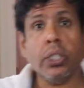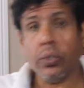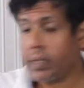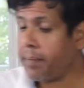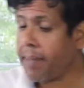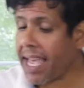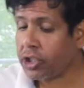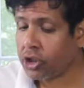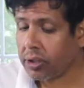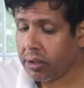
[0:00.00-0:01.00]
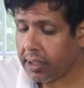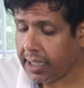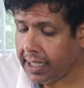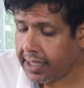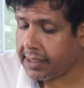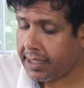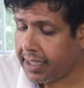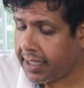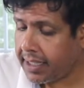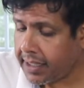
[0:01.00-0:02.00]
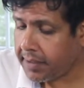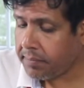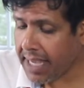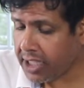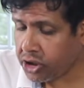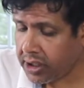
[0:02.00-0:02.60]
use a masher and mash